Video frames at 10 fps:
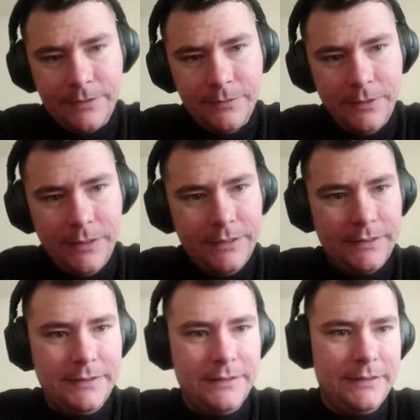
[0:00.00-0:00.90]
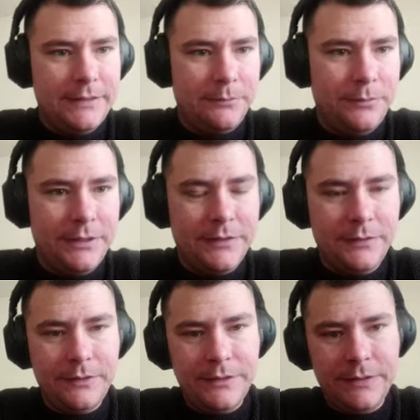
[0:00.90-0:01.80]
Why does it disappear
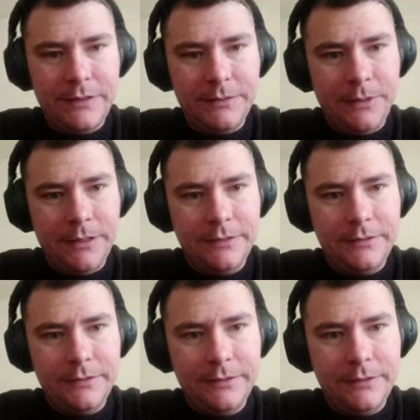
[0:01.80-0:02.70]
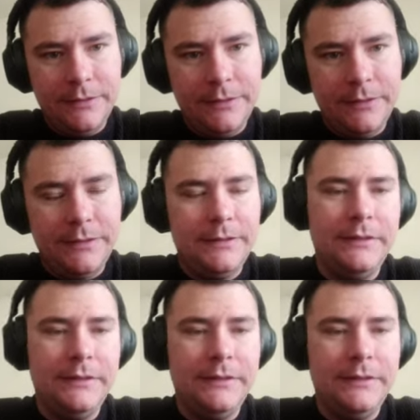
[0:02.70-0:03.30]
so easily, man? Ugh.